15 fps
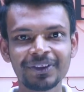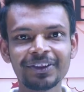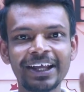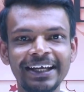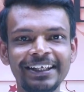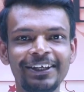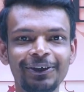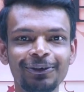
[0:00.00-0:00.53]

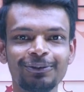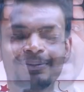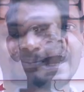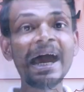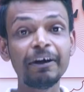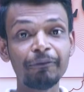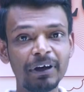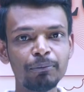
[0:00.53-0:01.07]
Thank you.
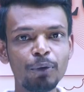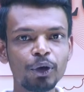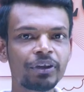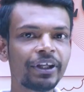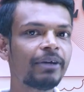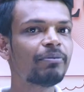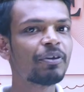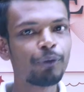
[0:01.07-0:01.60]
And one more
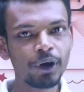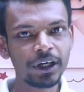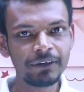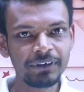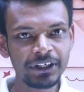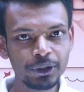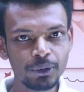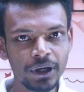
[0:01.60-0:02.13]
thing before
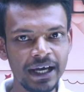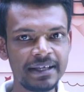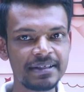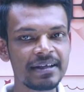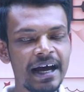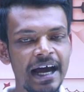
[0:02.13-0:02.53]
leaving you guys,